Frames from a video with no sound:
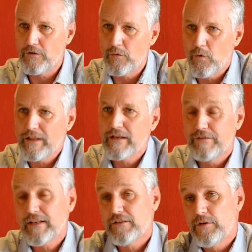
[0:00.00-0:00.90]
what that
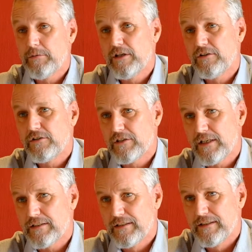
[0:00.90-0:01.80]
effectively means is
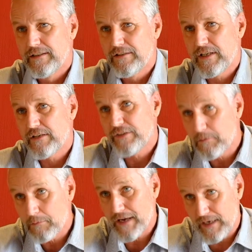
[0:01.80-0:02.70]
that instead of
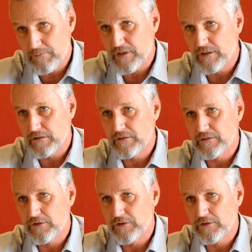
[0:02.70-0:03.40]
coming back empty,